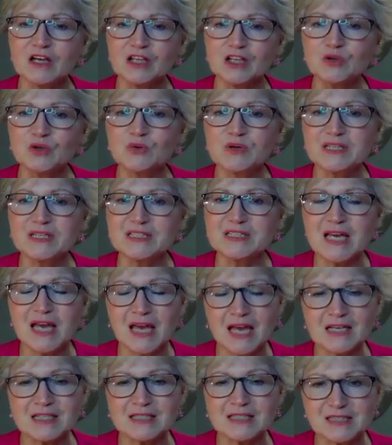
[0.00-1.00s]
You can
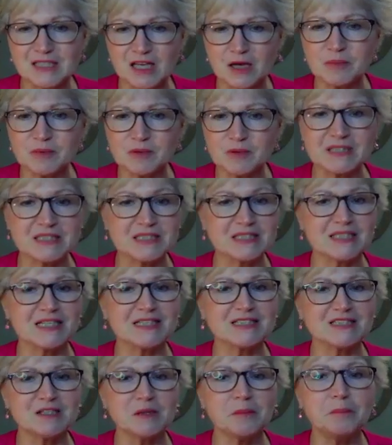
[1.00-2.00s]
take supplements.
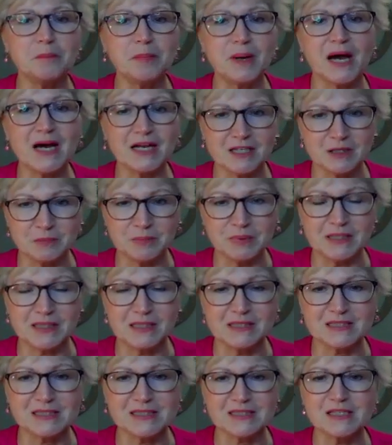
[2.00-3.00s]
That's the body
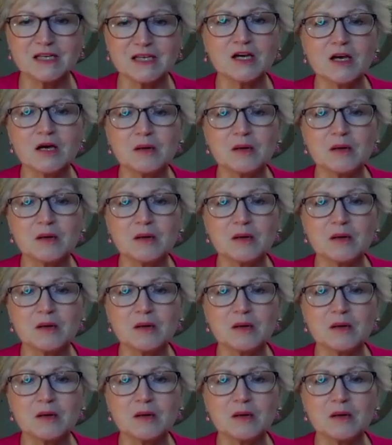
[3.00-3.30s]
piece.